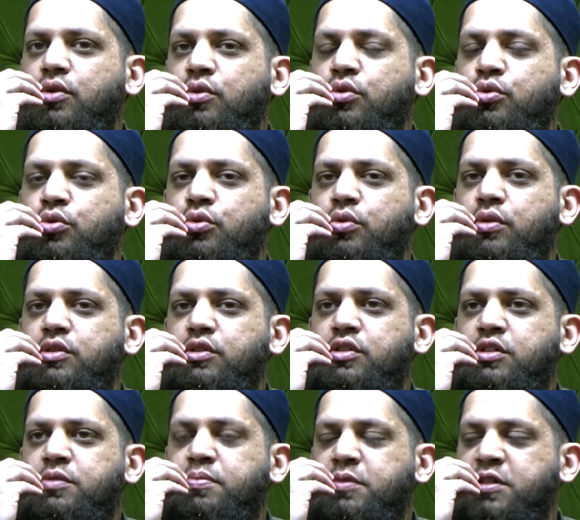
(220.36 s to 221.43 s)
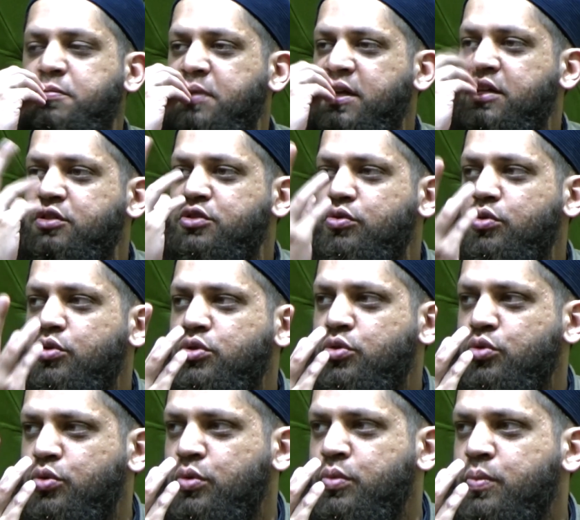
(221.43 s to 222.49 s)
who speaks
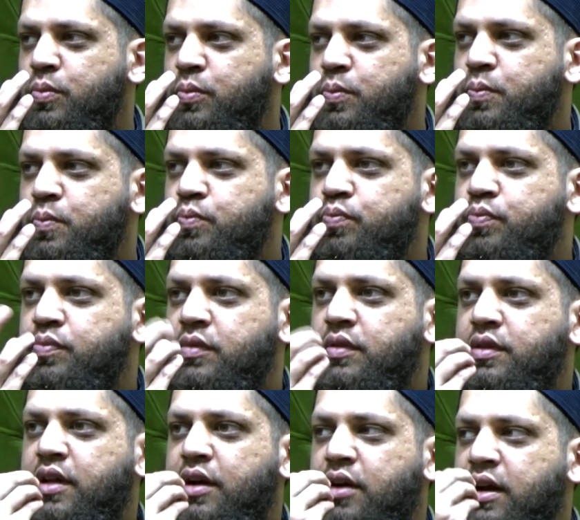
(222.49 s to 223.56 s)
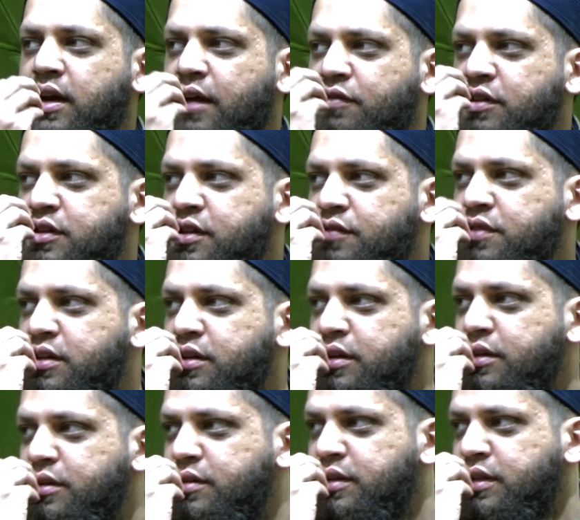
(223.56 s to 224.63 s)
Urdu, there are levels of
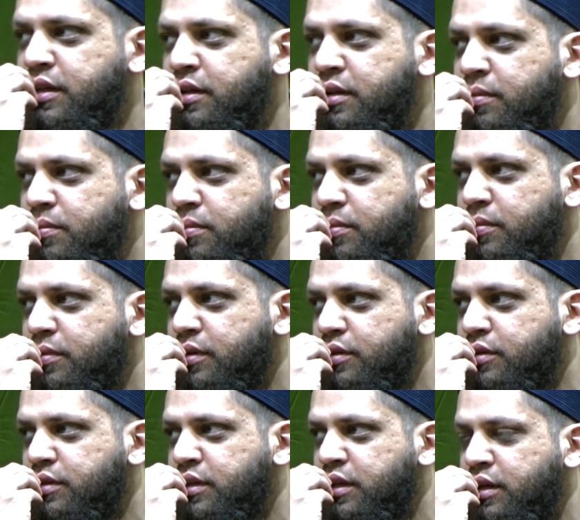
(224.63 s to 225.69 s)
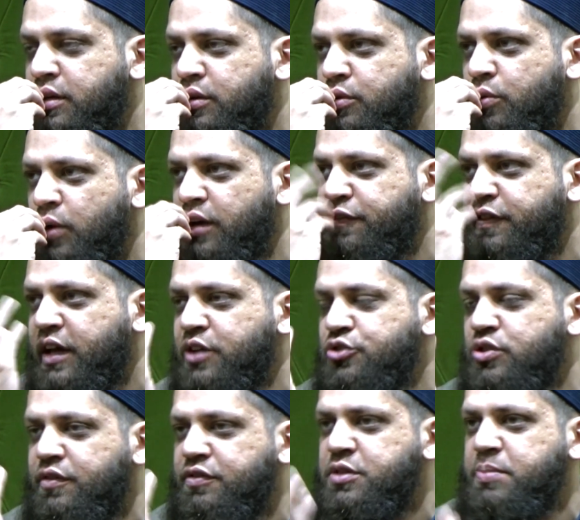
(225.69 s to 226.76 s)
the
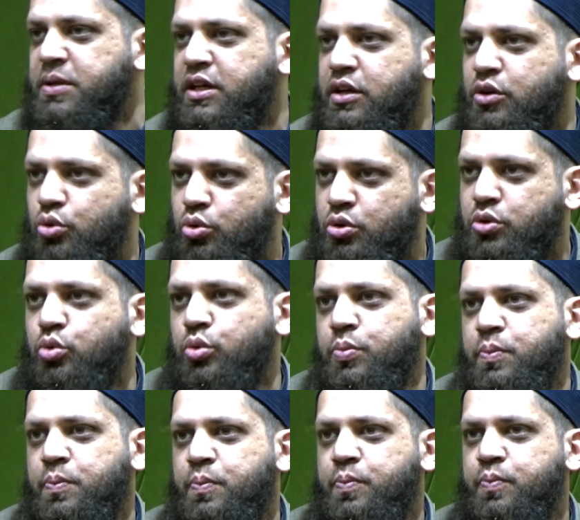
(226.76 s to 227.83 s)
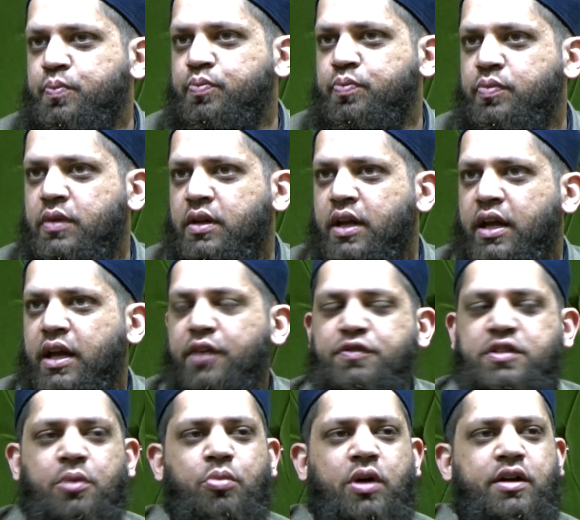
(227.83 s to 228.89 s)
qualification of speaking Urdu. If
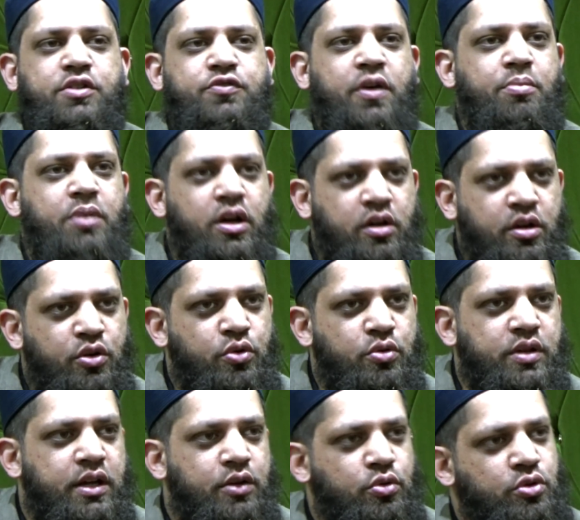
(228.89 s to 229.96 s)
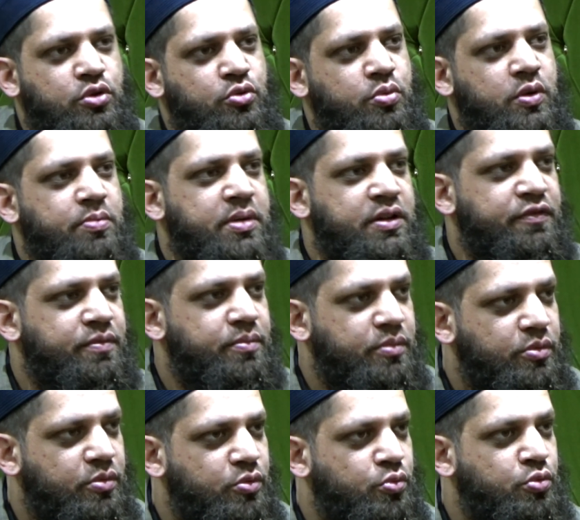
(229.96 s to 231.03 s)
someone is from Lucknow, their
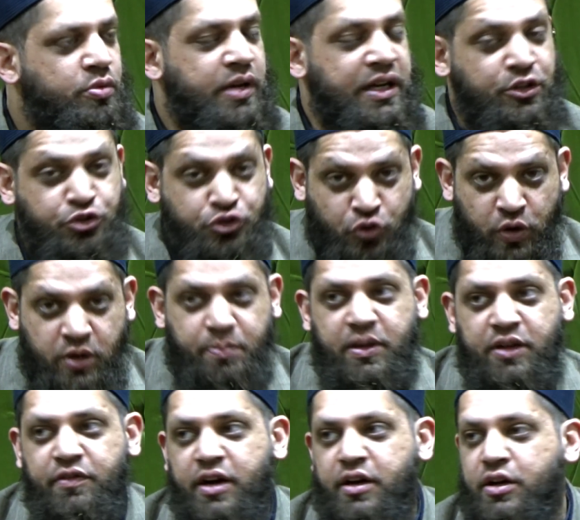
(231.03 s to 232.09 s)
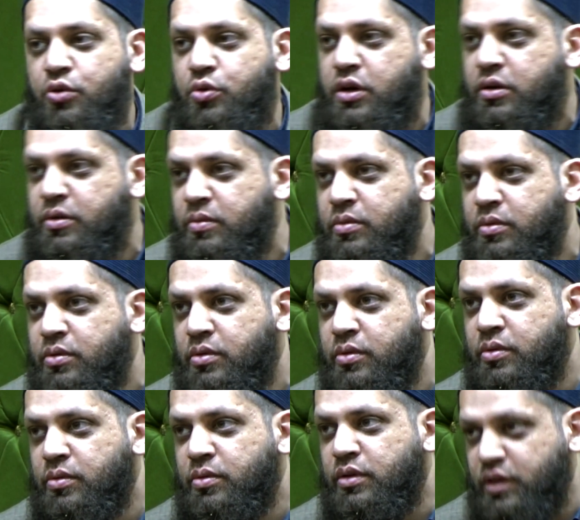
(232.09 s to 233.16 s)
Urdu should be very good.
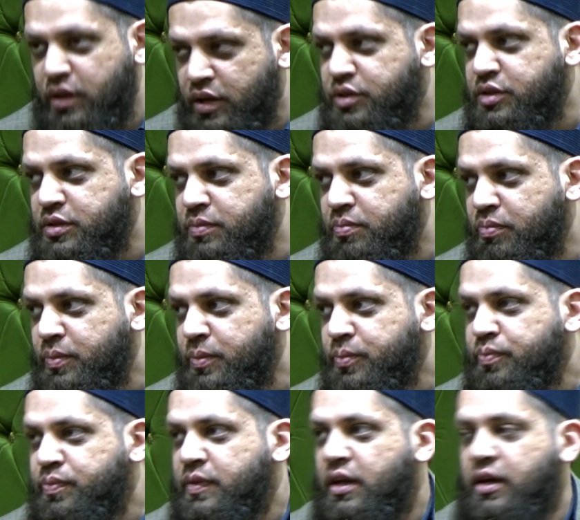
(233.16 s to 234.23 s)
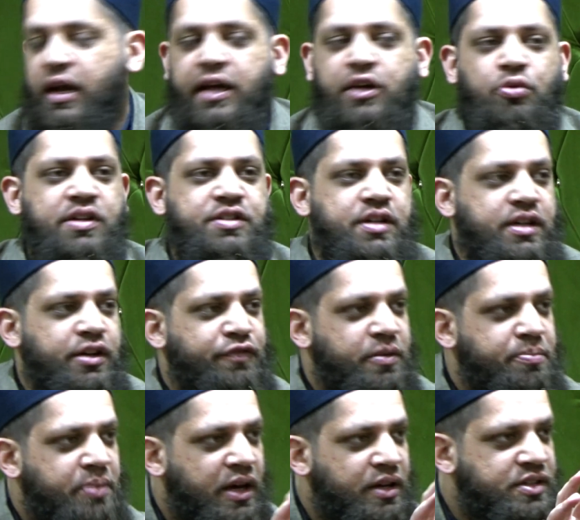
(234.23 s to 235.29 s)
Yes? Likewise in
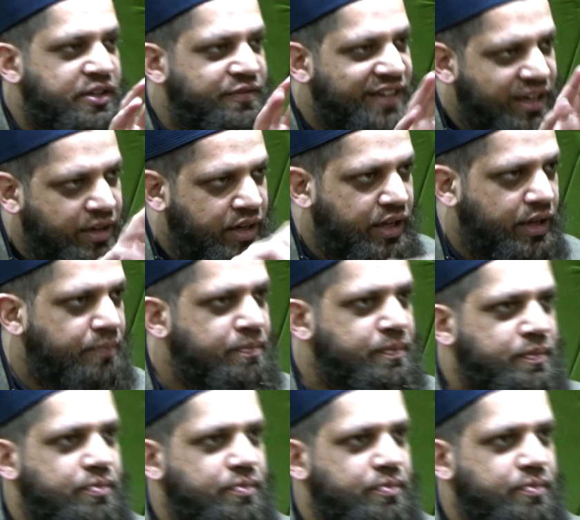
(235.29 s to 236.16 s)
different parts of India.